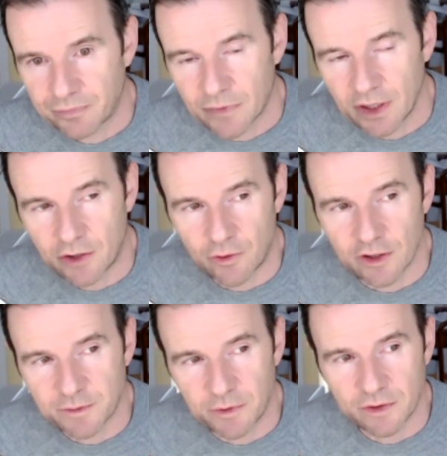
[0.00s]

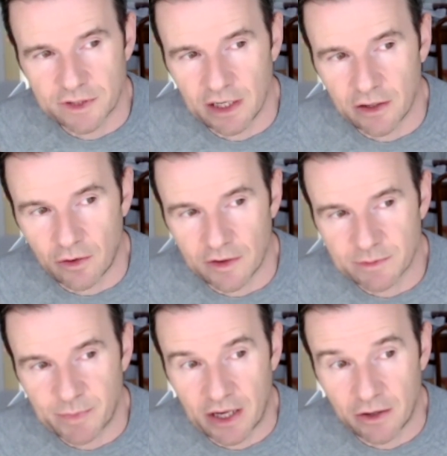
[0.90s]
across from a hotel called the
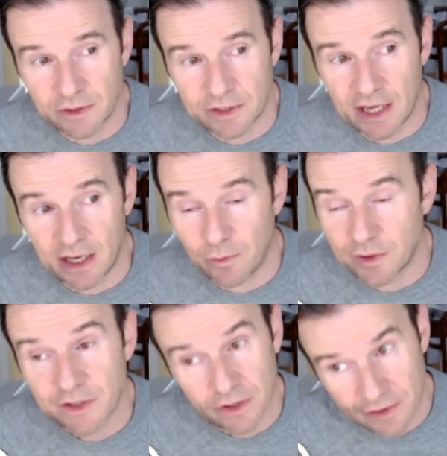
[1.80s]
Spa Hotel,
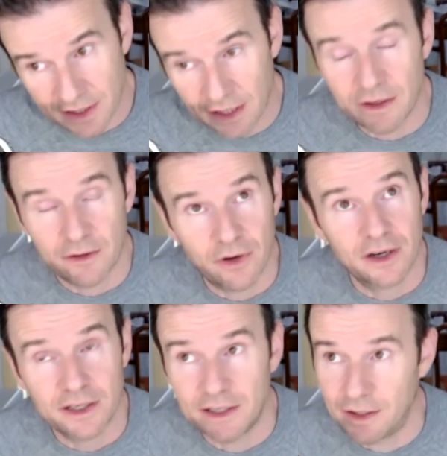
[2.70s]
which turns out,
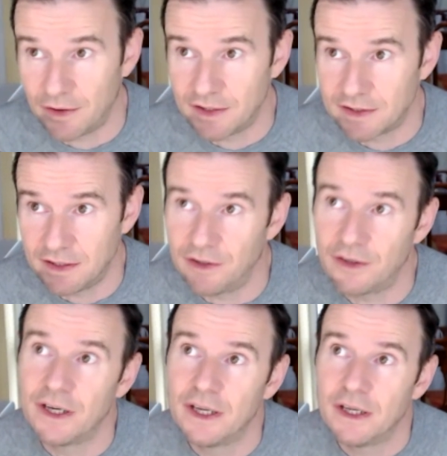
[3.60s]
ironically, now that I sit
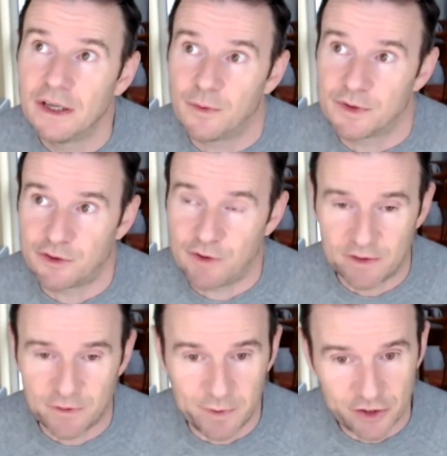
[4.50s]
here, was a
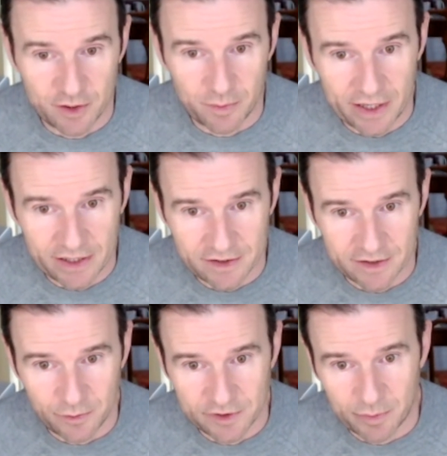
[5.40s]
transformational place because
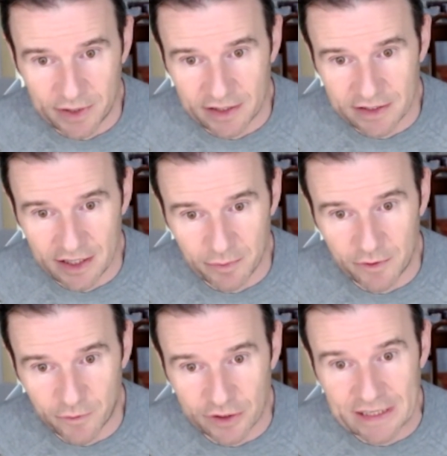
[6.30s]
it was the place I had my
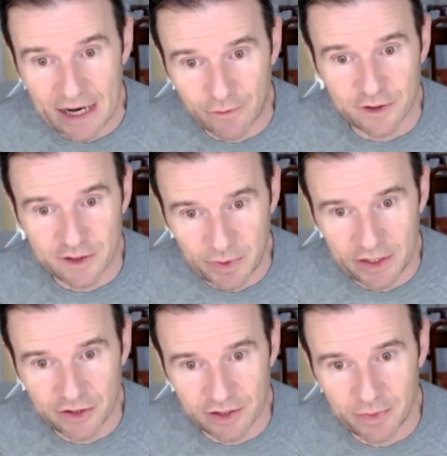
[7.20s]
first ever
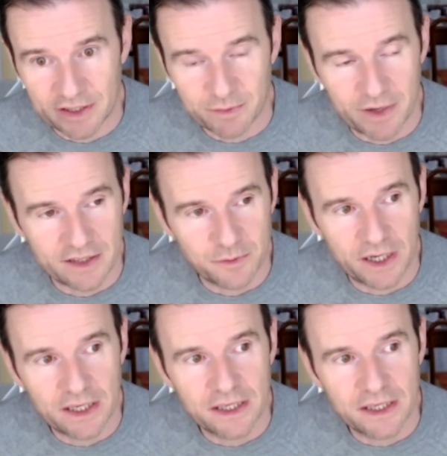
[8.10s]
speech at a best man's wedding.